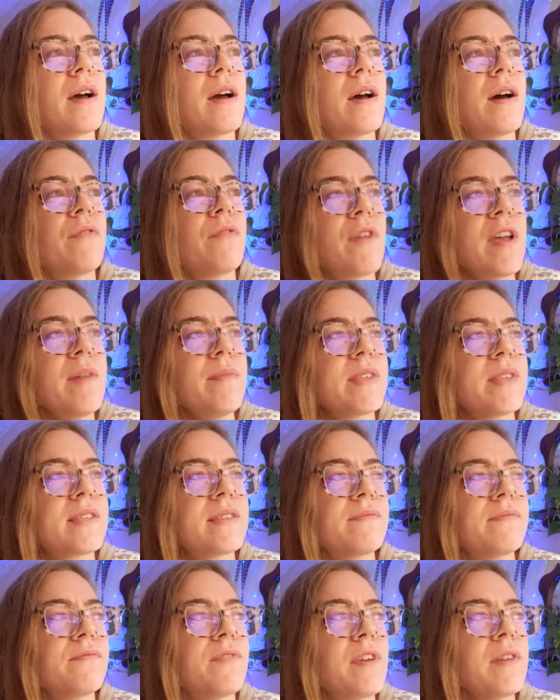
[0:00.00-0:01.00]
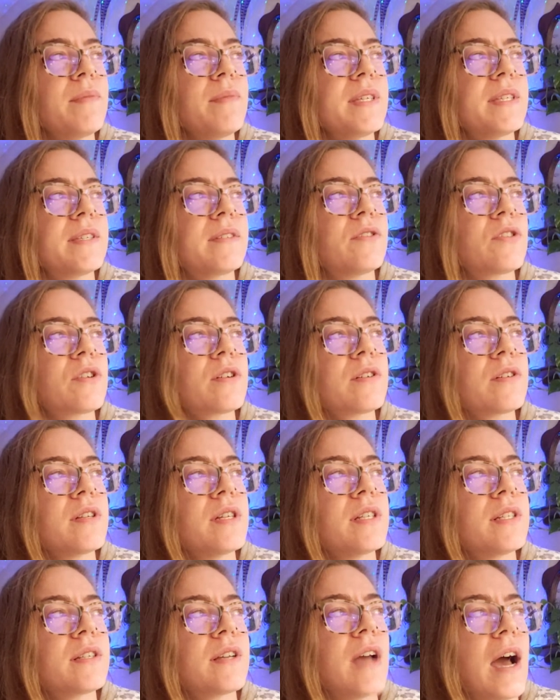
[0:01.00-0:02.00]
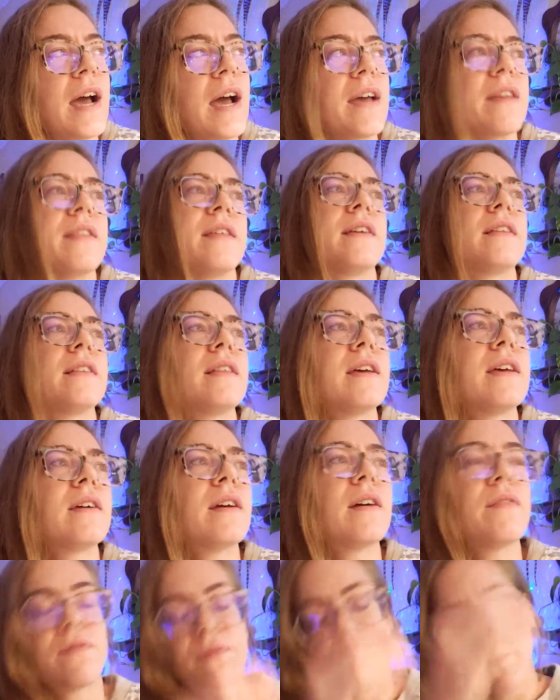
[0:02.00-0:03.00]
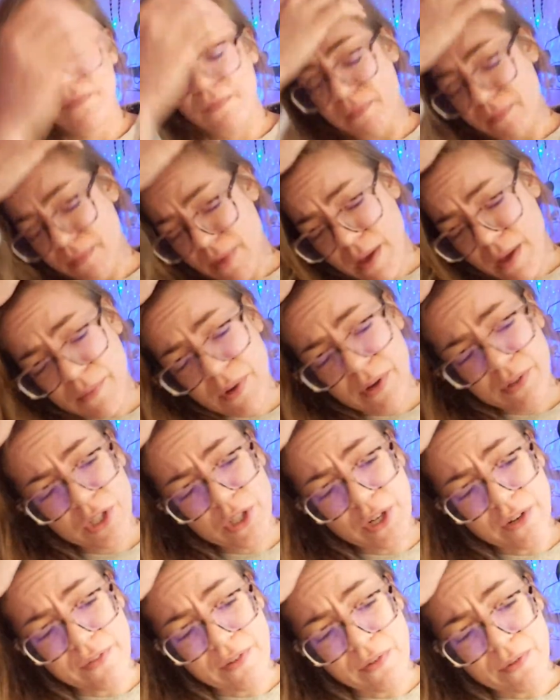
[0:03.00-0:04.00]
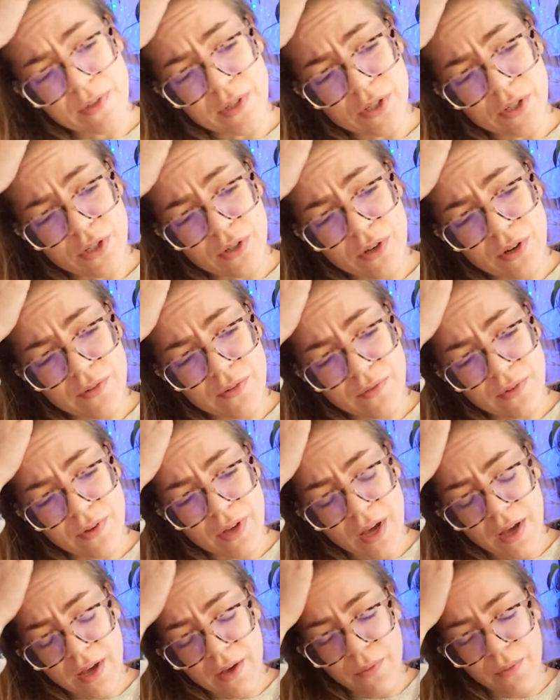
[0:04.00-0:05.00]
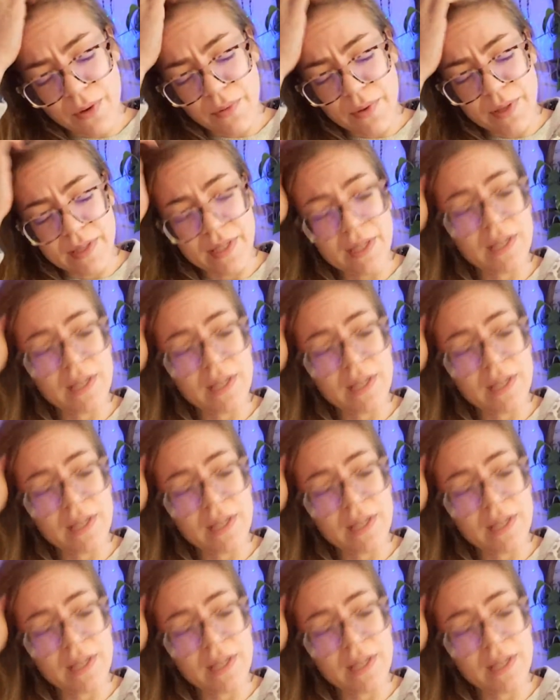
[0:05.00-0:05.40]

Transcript: a famous journalist guy, I think, like, I'm not sure if he was what was